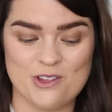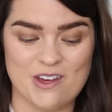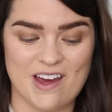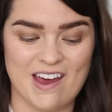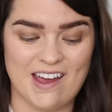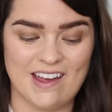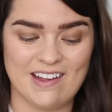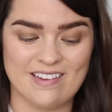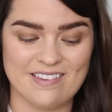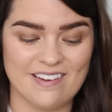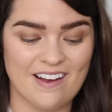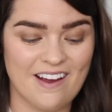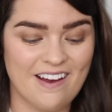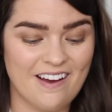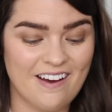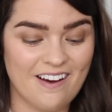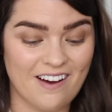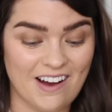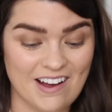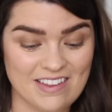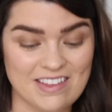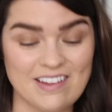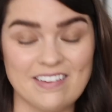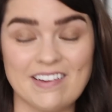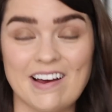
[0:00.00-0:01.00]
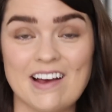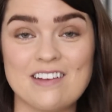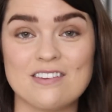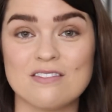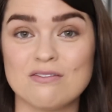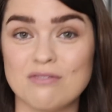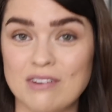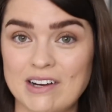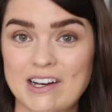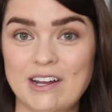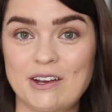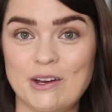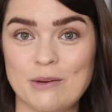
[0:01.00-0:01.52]
shades, I think that is a
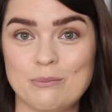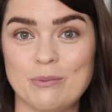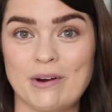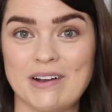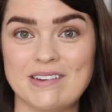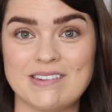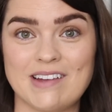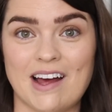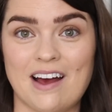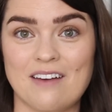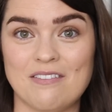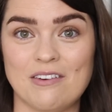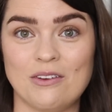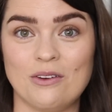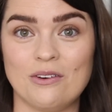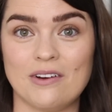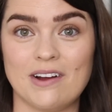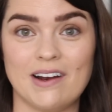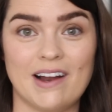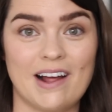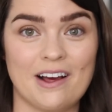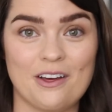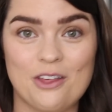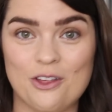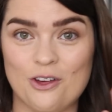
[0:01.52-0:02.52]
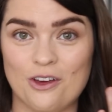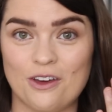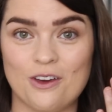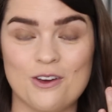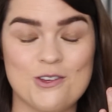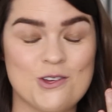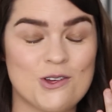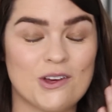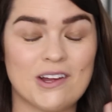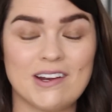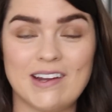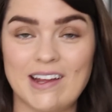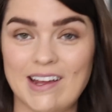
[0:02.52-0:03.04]
really good one to have in your collection
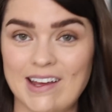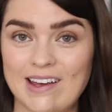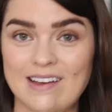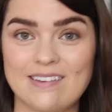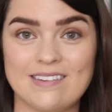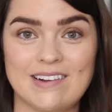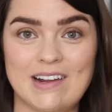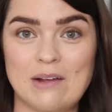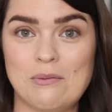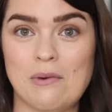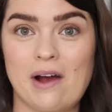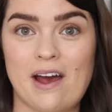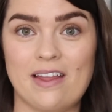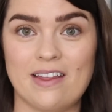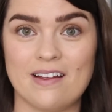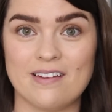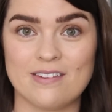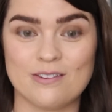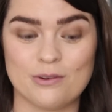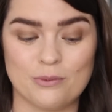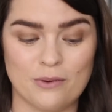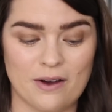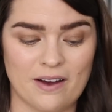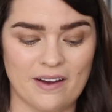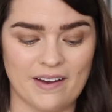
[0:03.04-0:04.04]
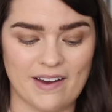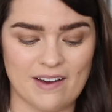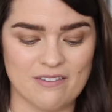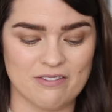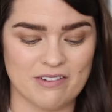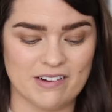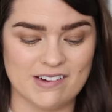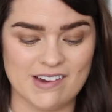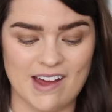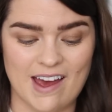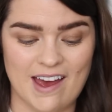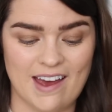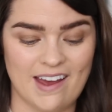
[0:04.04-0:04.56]
because you could easily wear this to work
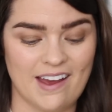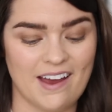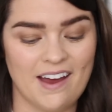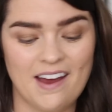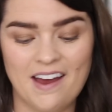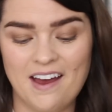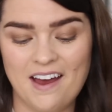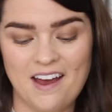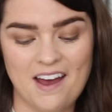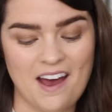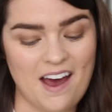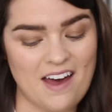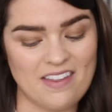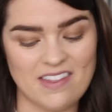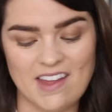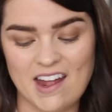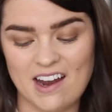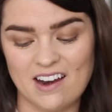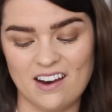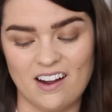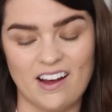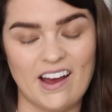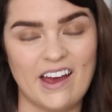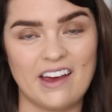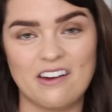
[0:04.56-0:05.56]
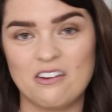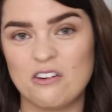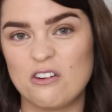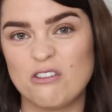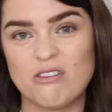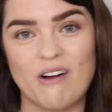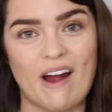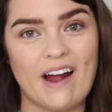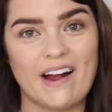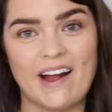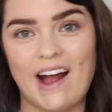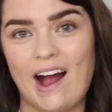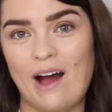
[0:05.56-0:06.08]
every day and then like
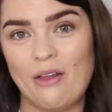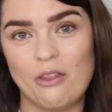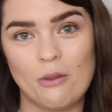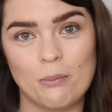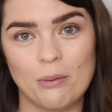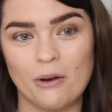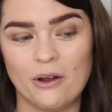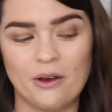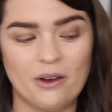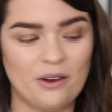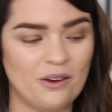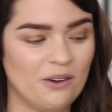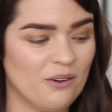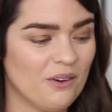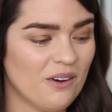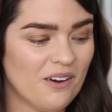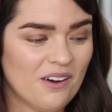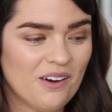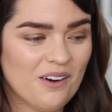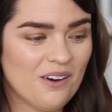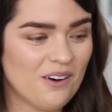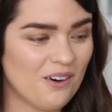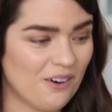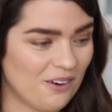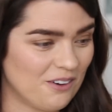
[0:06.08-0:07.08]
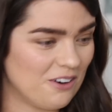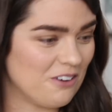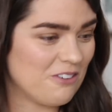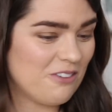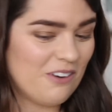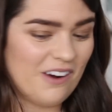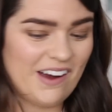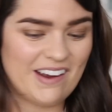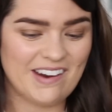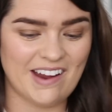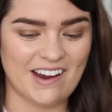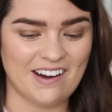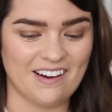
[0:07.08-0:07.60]
crack out the blue on a
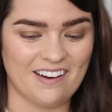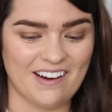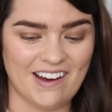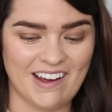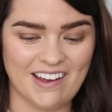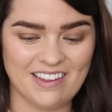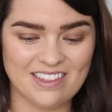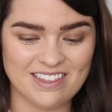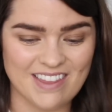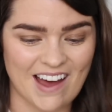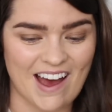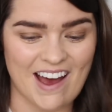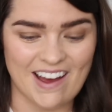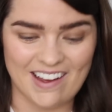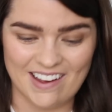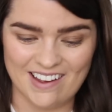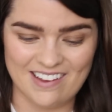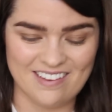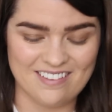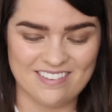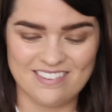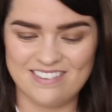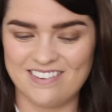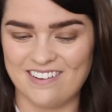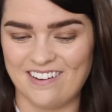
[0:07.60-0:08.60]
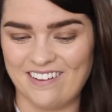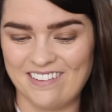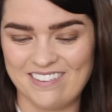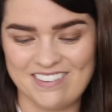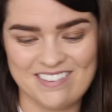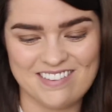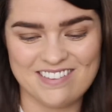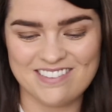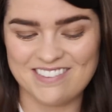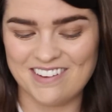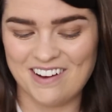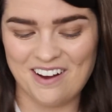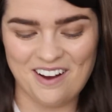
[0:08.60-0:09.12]
Friday night. That is
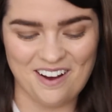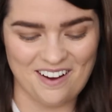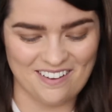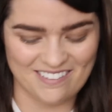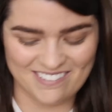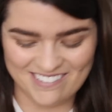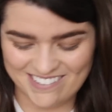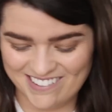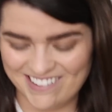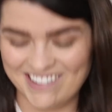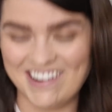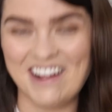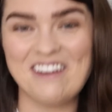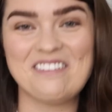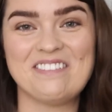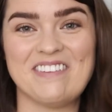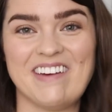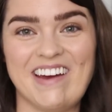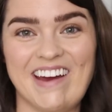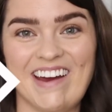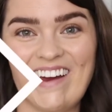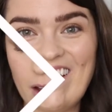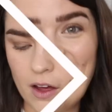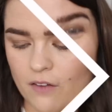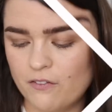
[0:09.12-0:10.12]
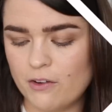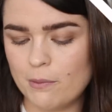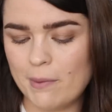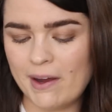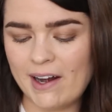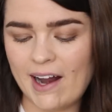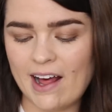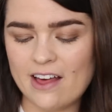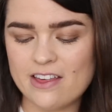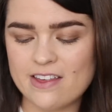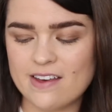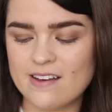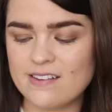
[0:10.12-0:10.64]
just, oh, love it. For my
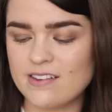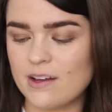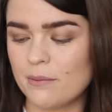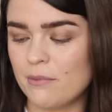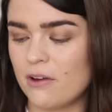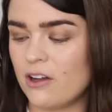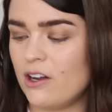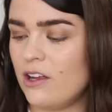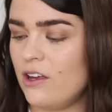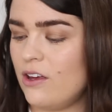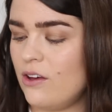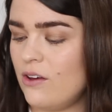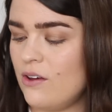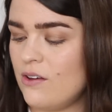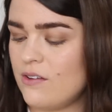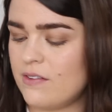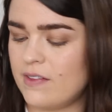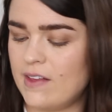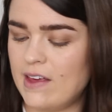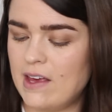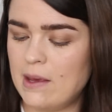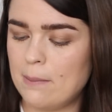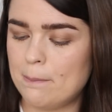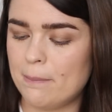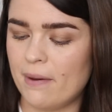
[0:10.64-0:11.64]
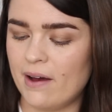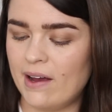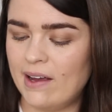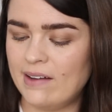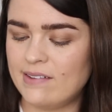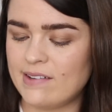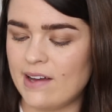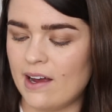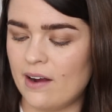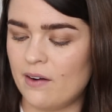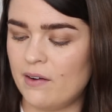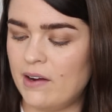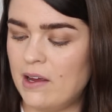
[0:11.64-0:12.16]
lashes, I'm going to use the By
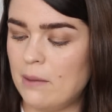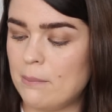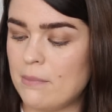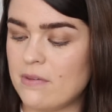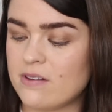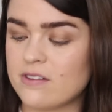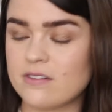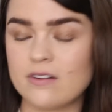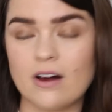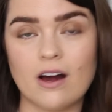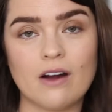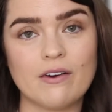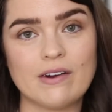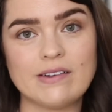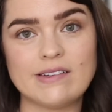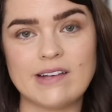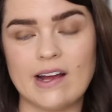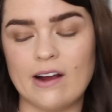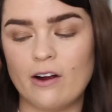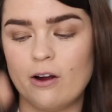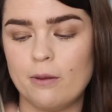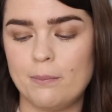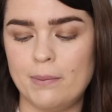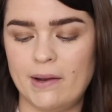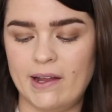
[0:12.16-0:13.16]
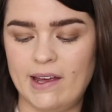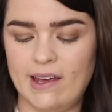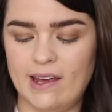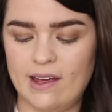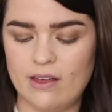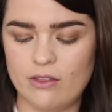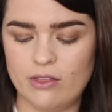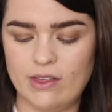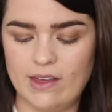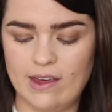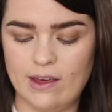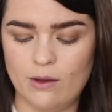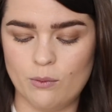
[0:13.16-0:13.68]
Terry Mascara
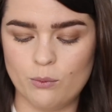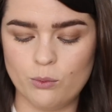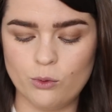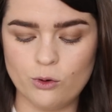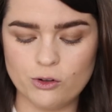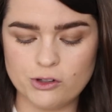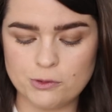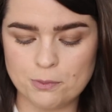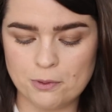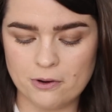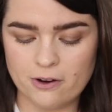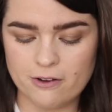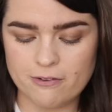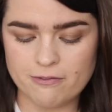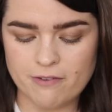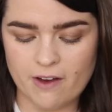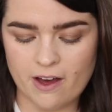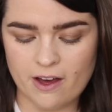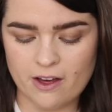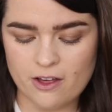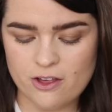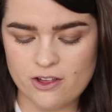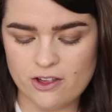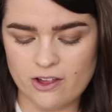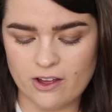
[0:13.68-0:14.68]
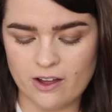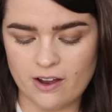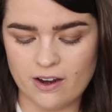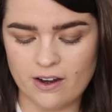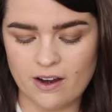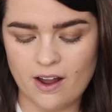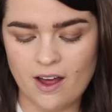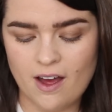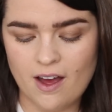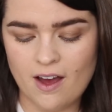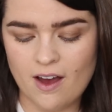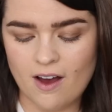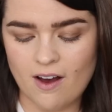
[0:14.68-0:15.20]
Terribly, the waterproof
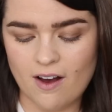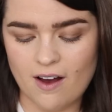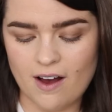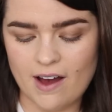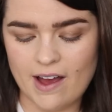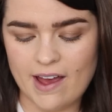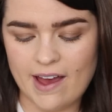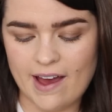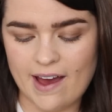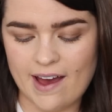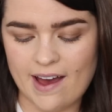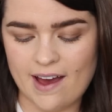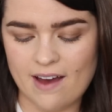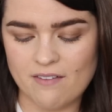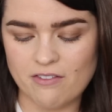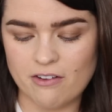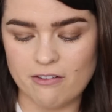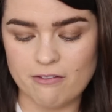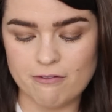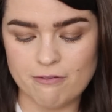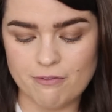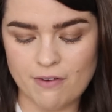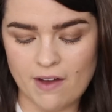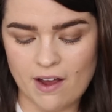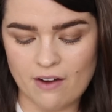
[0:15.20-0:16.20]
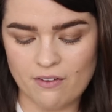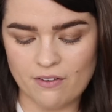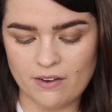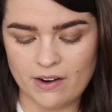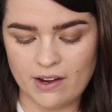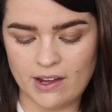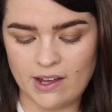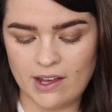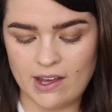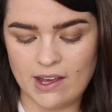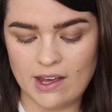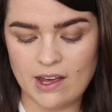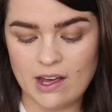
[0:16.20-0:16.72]
version. I have
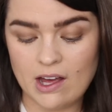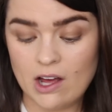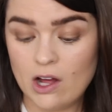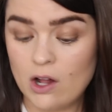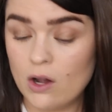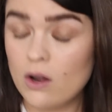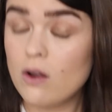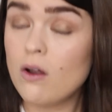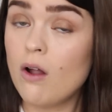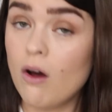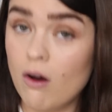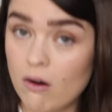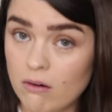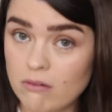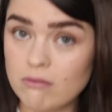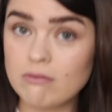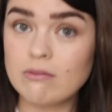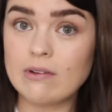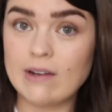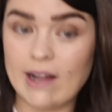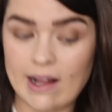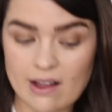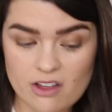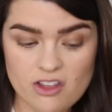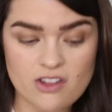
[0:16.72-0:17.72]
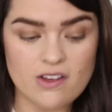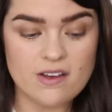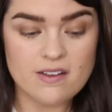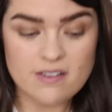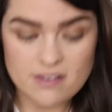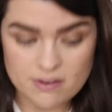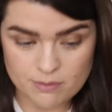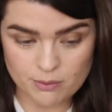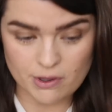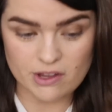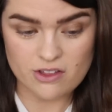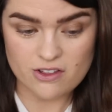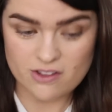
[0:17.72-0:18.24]
very long
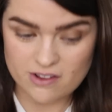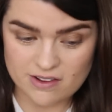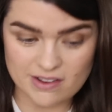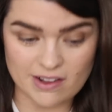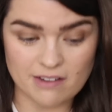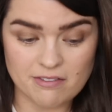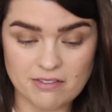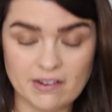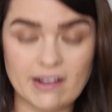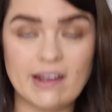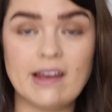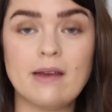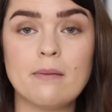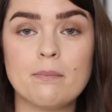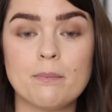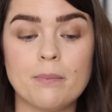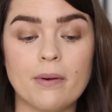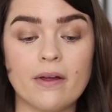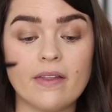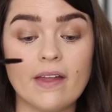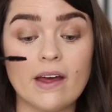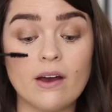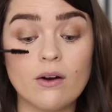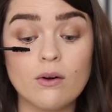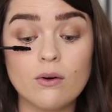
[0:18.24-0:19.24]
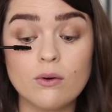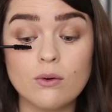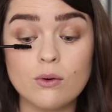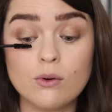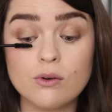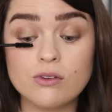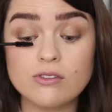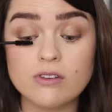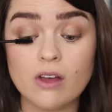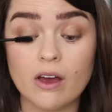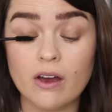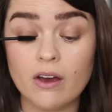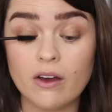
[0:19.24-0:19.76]
lashes, which is lovely, but they are
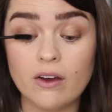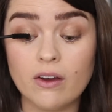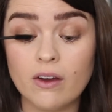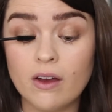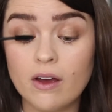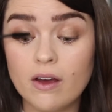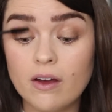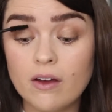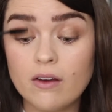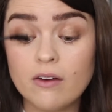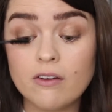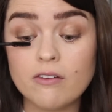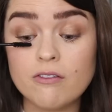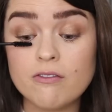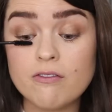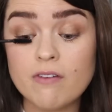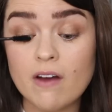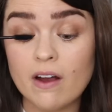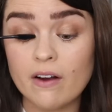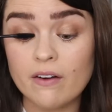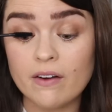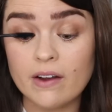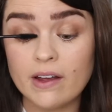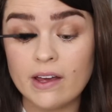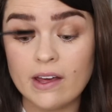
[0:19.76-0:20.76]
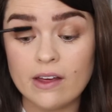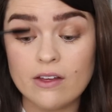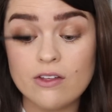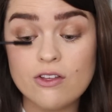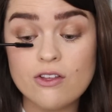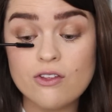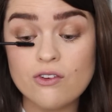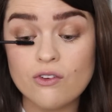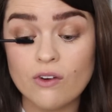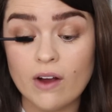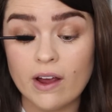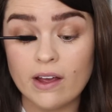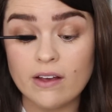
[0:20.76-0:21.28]
also very
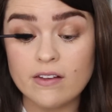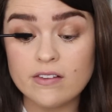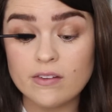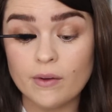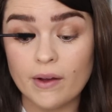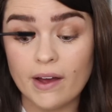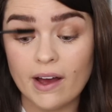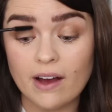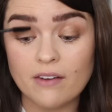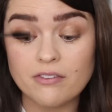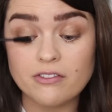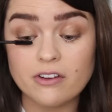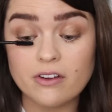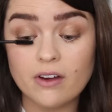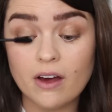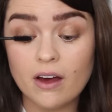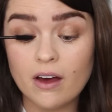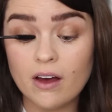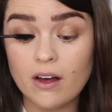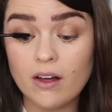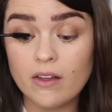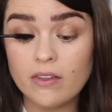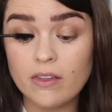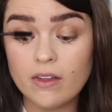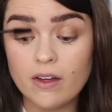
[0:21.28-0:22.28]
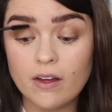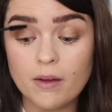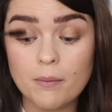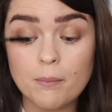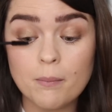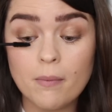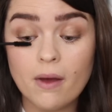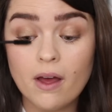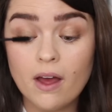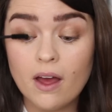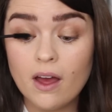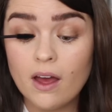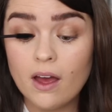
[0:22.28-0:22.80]
straight. So I have to curl
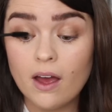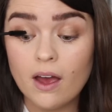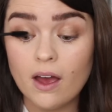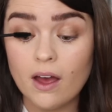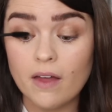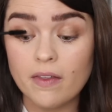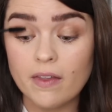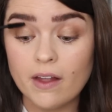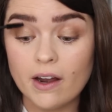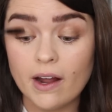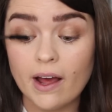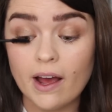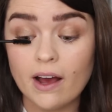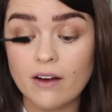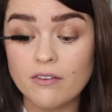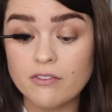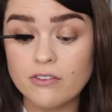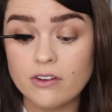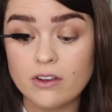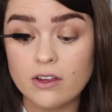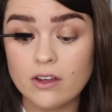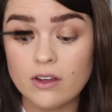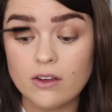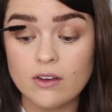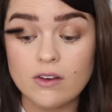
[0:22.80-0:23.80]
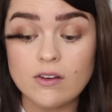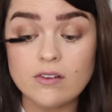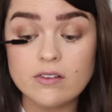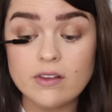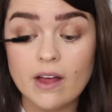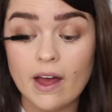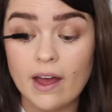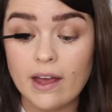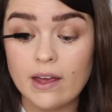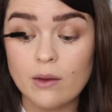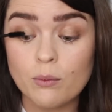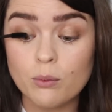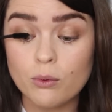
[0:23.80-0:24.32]
them and then I have to use
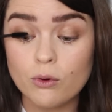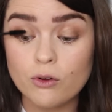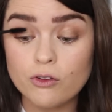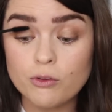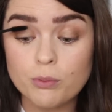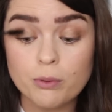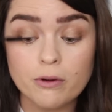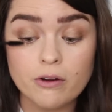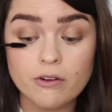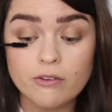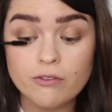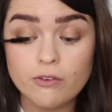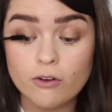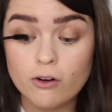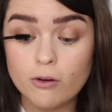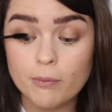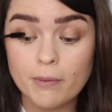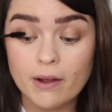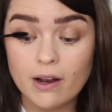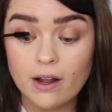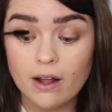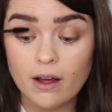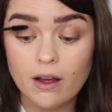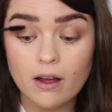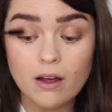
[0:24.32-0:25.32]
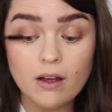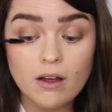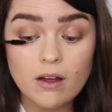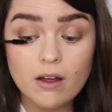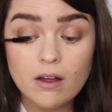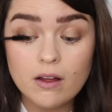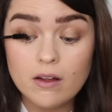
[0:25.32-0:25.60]
a waterproof formula